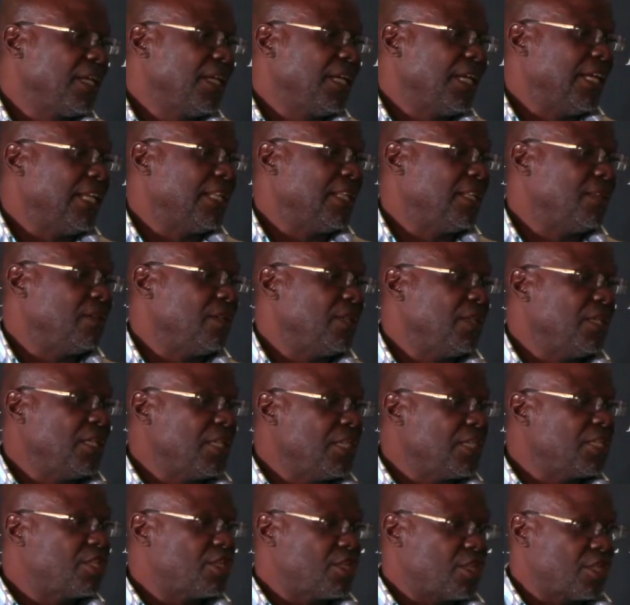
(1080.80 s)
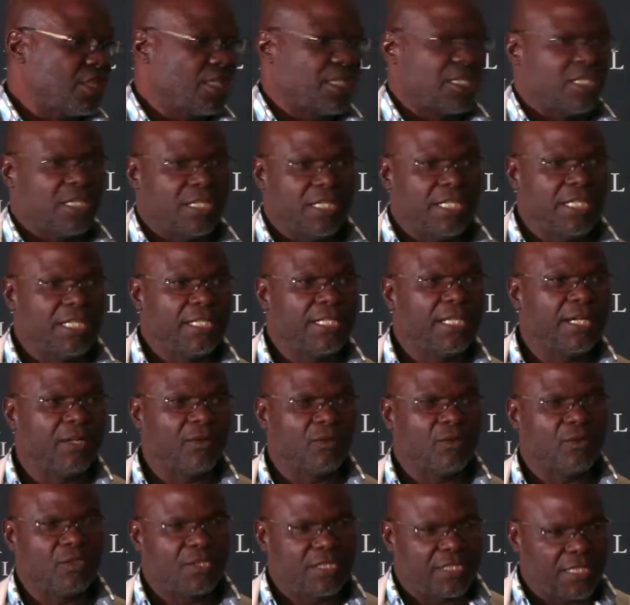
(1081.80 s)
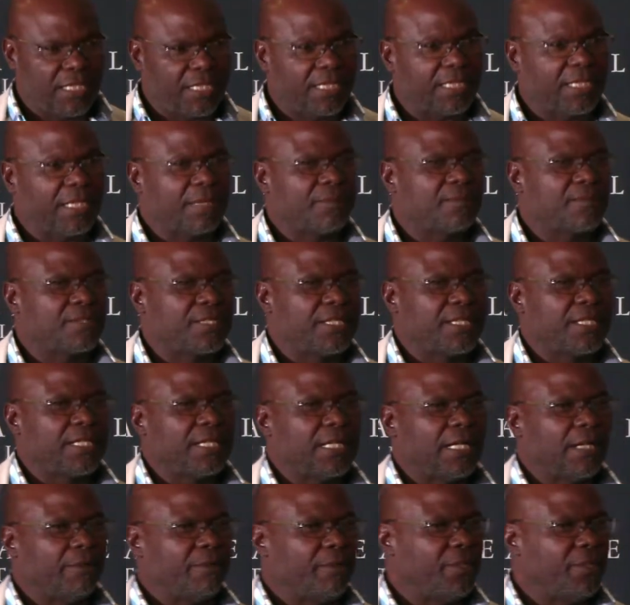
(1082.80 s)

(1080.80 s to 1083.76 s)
And each leader would stand up saying, I'm